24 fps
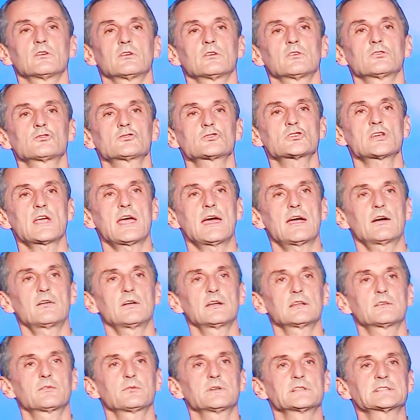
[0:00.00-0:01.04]
Share
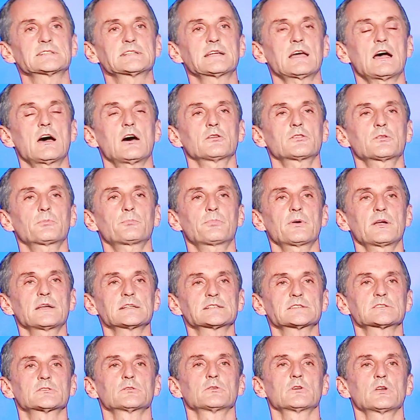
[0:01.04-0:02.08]
it with the
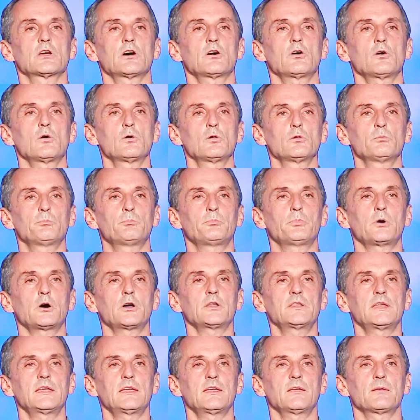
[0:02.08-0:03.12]
out-breath through your whole
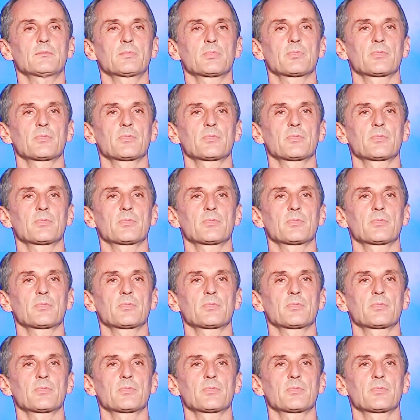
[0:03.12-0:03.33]
body.